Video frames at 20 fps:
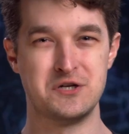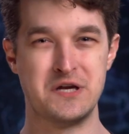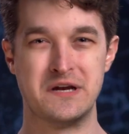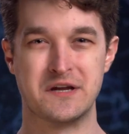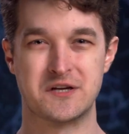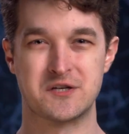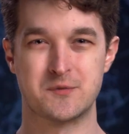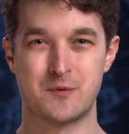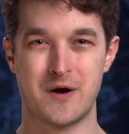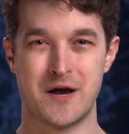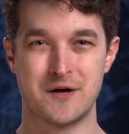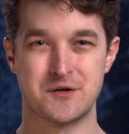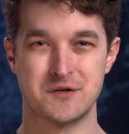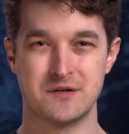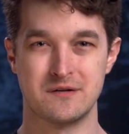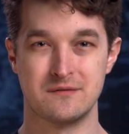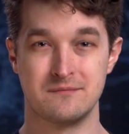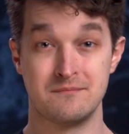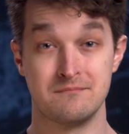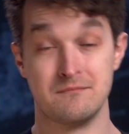gene
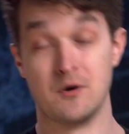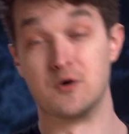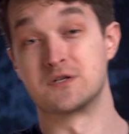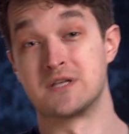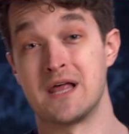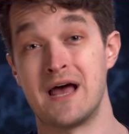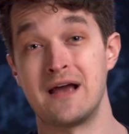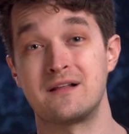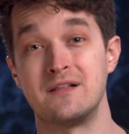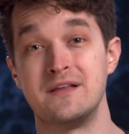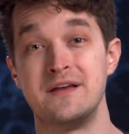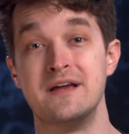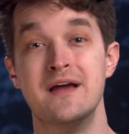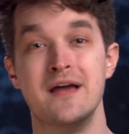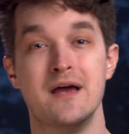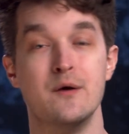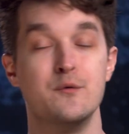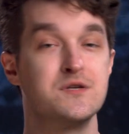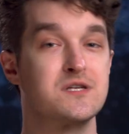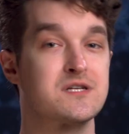expression? Most
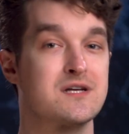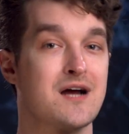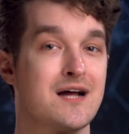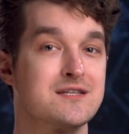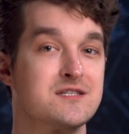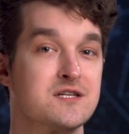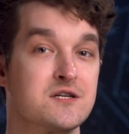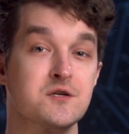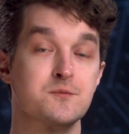likely, it was Scott's